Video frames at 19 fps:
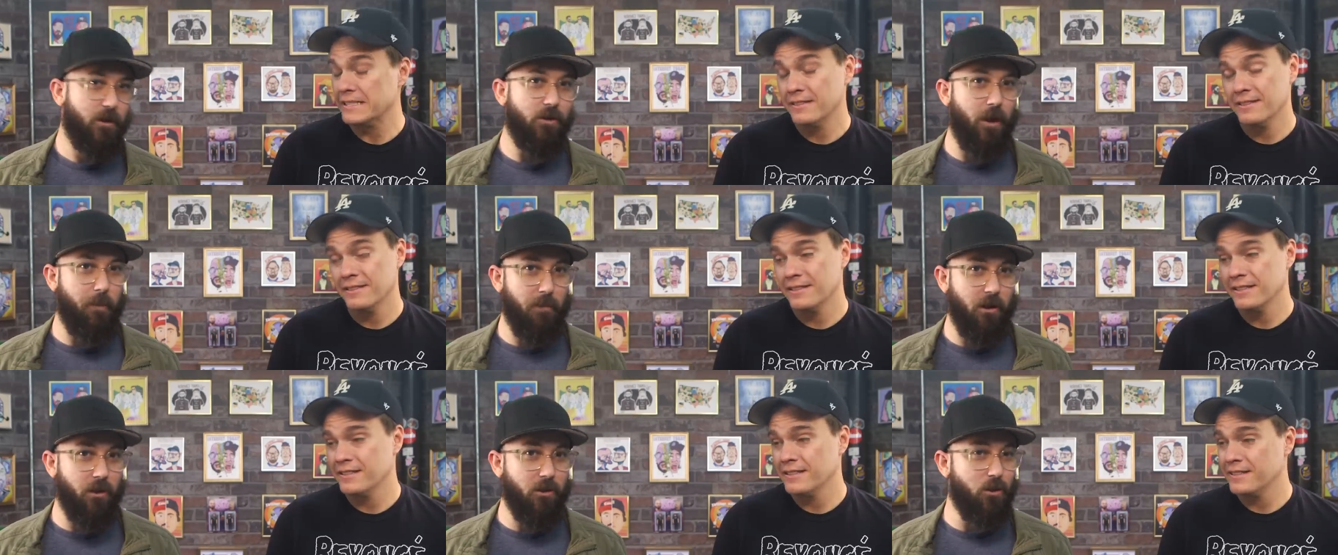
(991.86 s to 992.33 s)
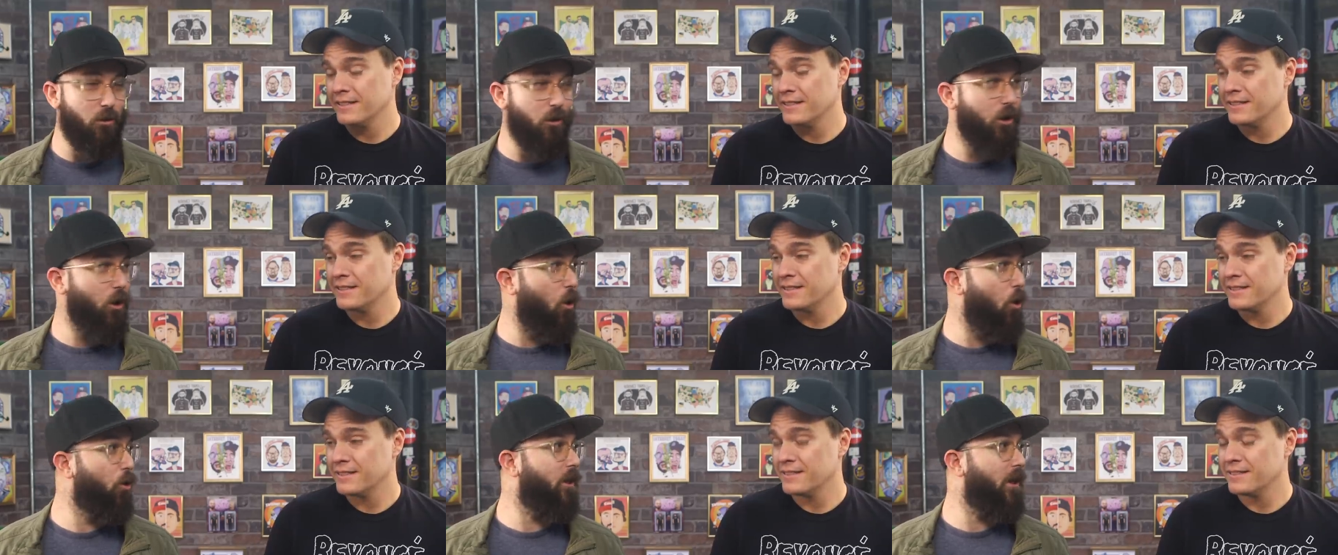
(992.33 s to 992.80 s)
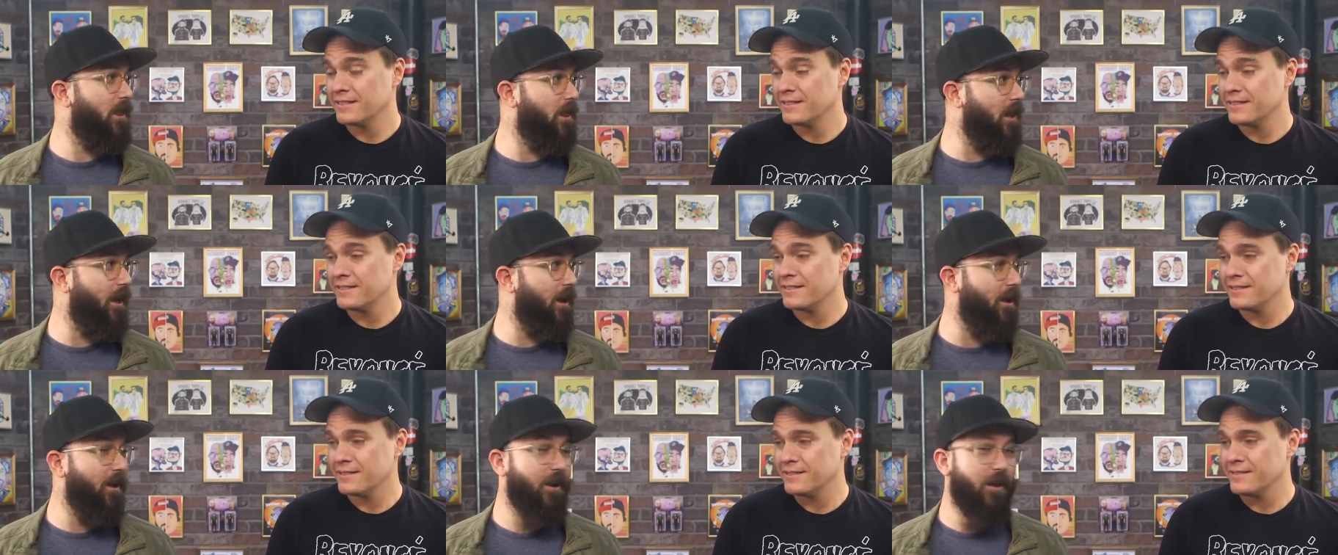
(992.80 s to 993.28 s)
Speaker 1: So I'm gonna do the only
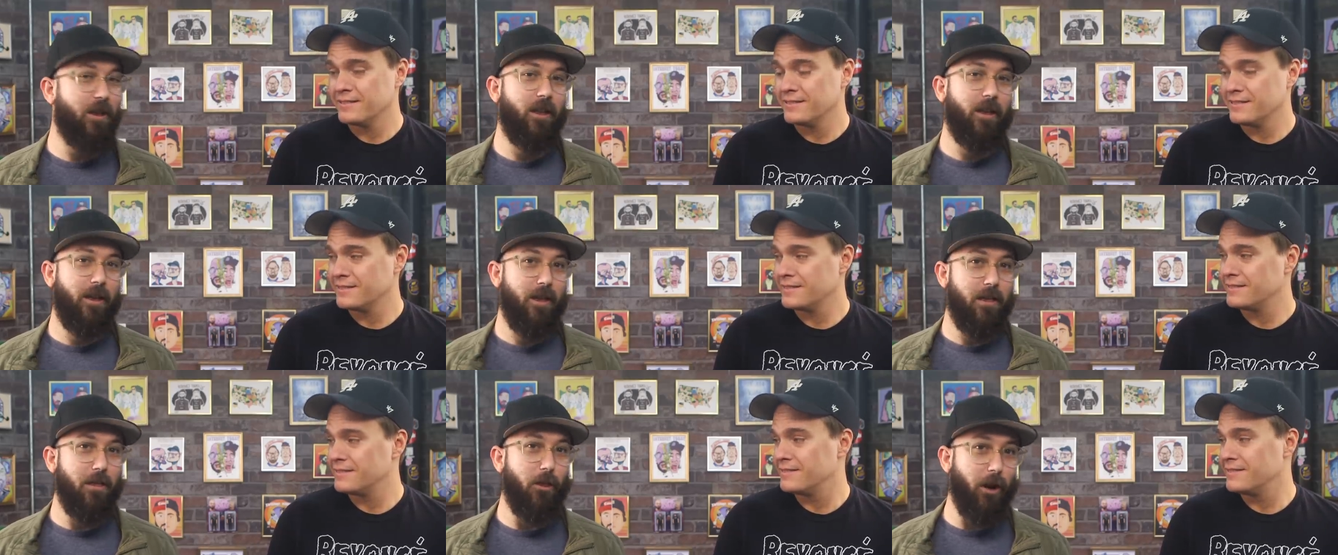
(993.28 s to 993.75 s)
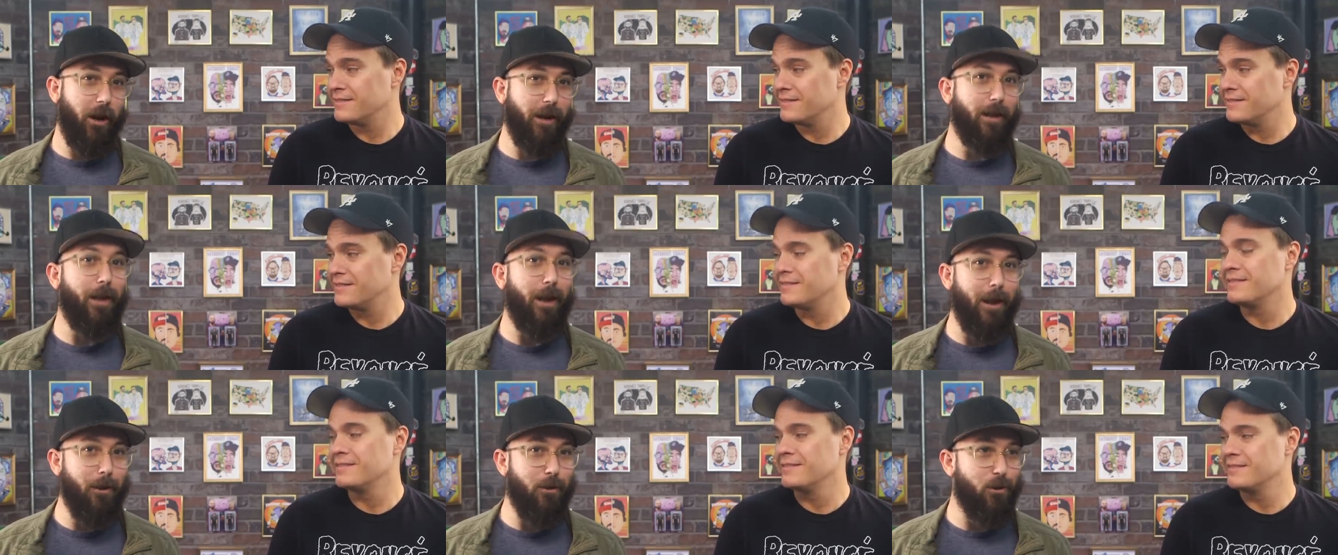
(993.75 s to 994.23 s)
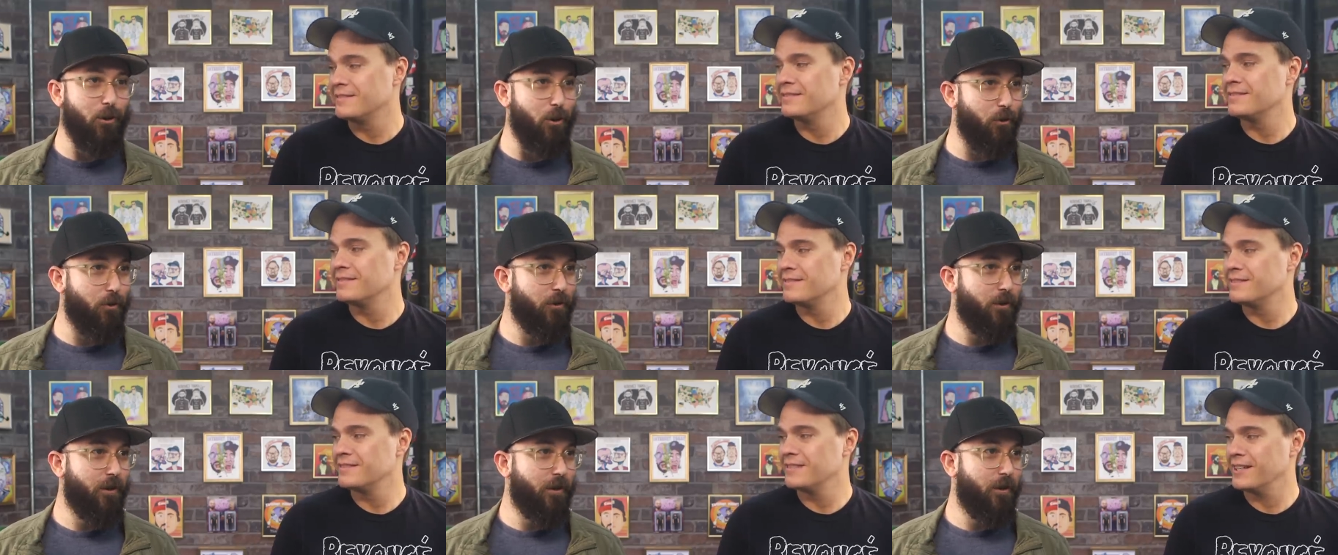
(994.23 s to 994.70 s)
thing that I can do.
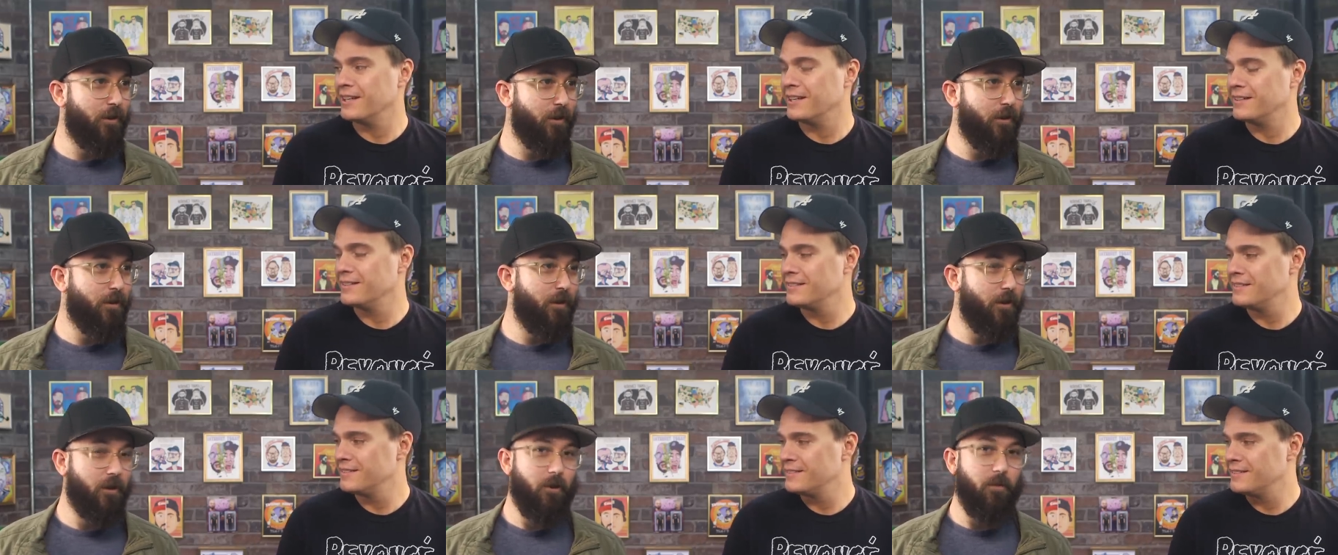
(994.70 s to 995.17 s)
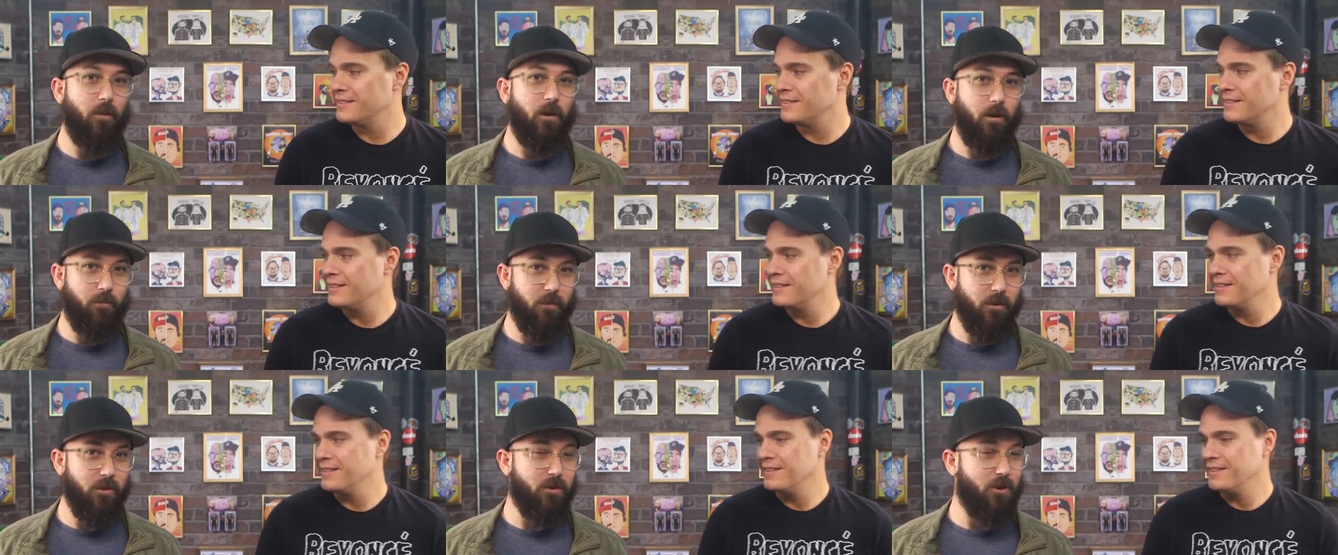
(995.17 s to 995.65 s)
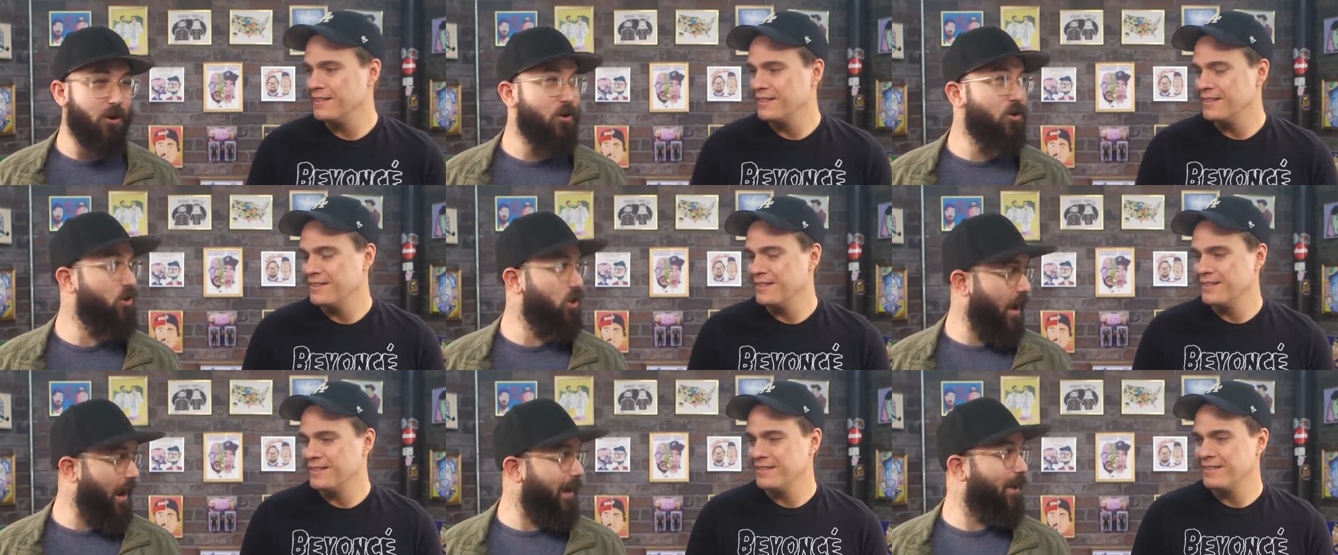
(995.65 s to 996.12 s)
Yeah. I'm gonna start
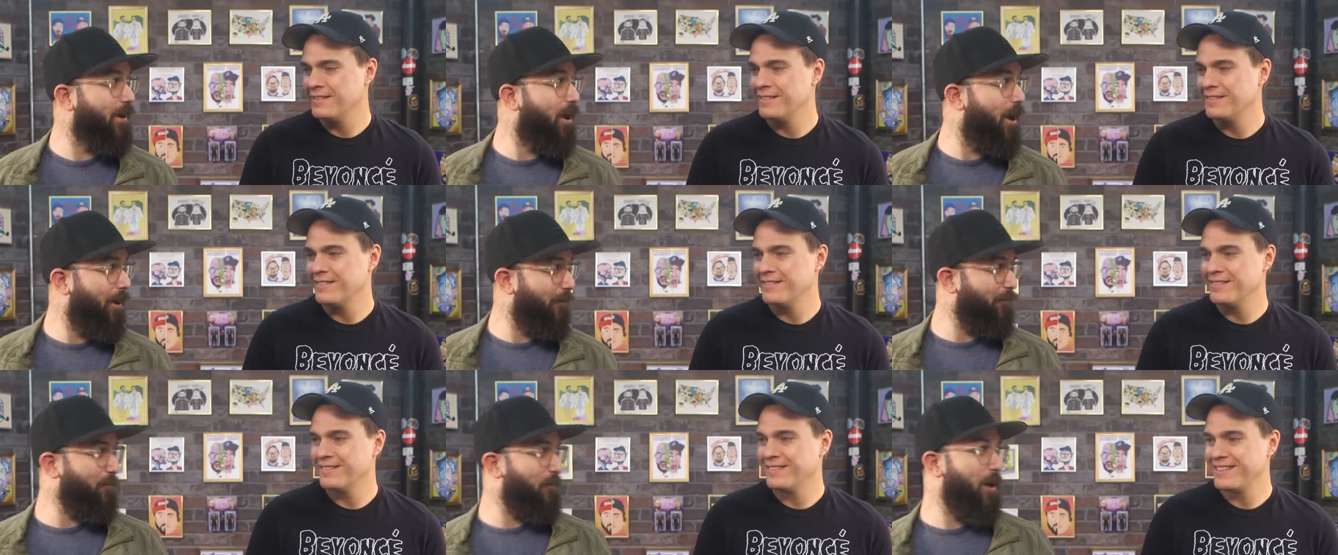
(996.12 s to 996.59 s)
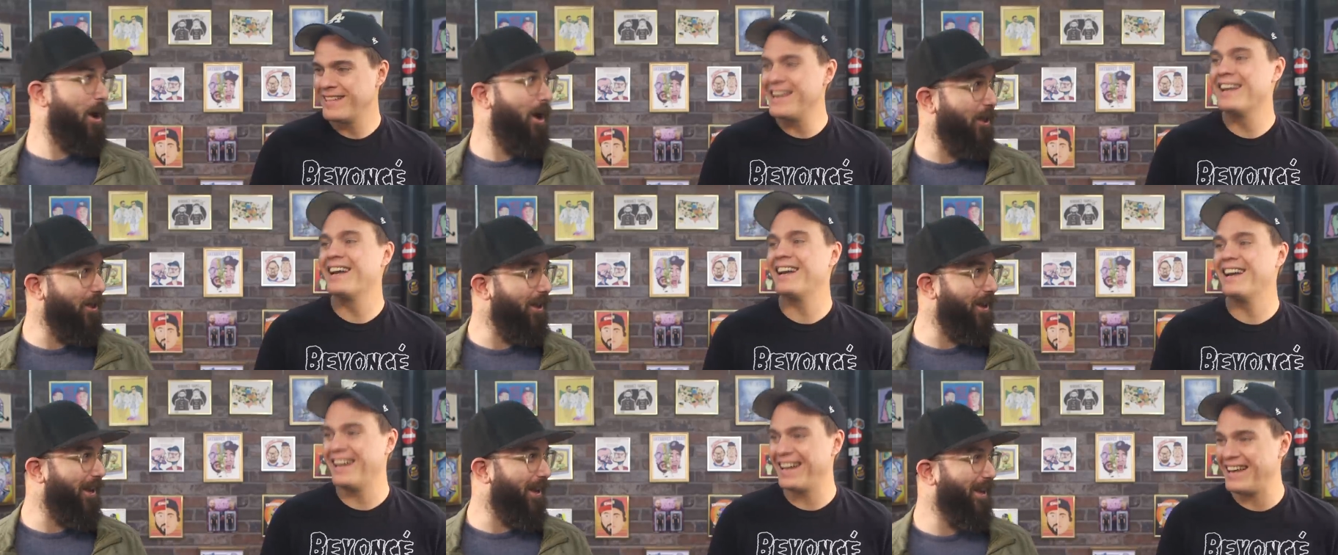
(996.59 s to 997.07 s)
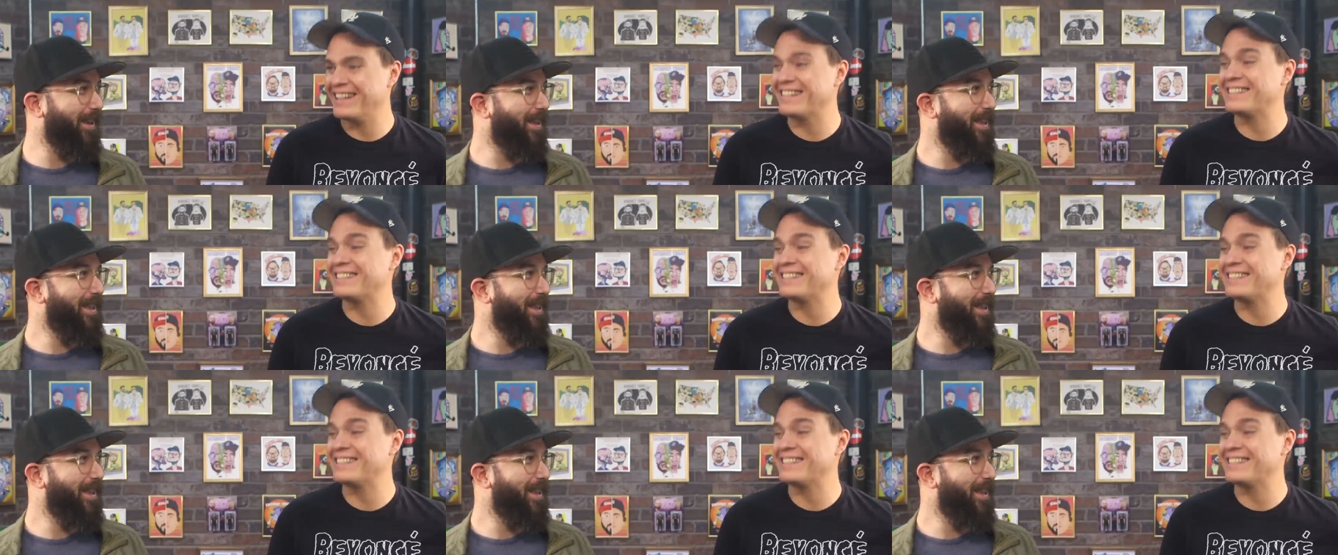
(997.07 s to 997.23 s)
jacking off while uh,